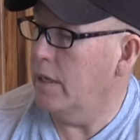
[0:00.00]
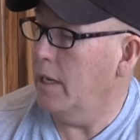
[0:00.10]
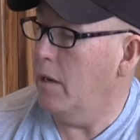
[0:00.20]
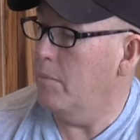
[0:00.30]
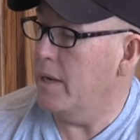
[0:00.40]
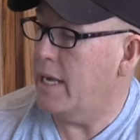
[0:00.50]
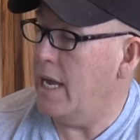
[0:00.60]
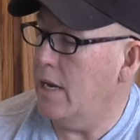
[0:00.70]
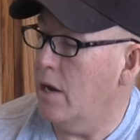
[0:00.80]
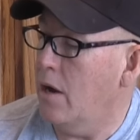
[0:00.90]
little
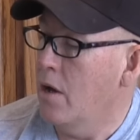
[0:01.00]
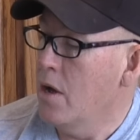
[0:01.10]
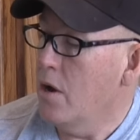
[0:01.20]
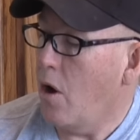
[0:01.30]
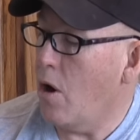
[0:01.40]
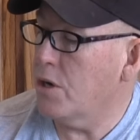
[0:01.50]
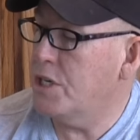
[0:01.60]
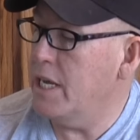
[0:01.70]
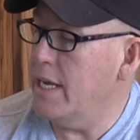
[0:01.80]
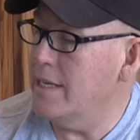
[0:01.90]
Makita
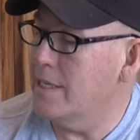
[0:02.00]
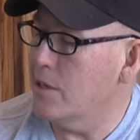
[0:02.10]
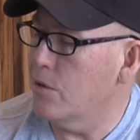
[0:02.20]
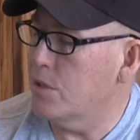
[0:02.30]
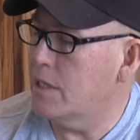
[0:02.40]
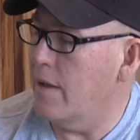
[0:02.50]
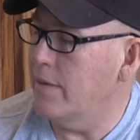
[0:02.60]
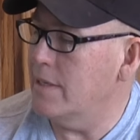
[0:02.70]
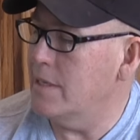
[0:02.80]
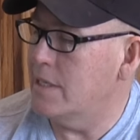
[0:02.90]

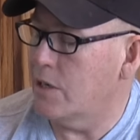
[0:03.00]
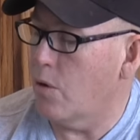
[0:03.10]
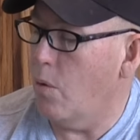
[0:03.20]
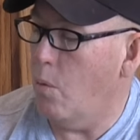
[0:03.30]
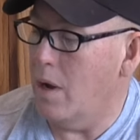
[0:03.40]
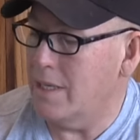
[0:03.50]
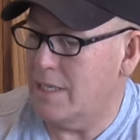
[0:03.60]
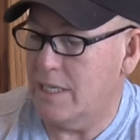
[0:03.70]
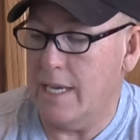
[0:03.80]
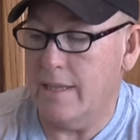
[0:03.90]

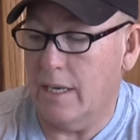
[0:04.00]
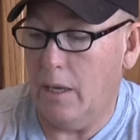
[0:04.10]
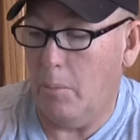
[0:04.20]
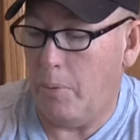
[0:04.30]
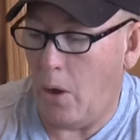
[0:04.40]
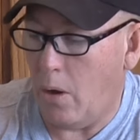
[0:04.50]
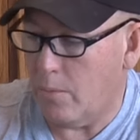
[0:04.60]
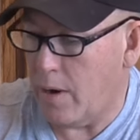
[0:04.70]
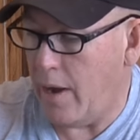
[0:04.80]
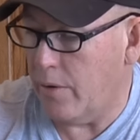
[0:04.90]
RT0701C, the little
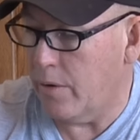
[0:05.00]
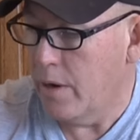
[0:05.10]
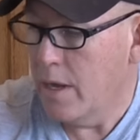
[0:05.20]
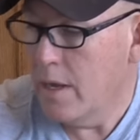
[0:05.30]
palm router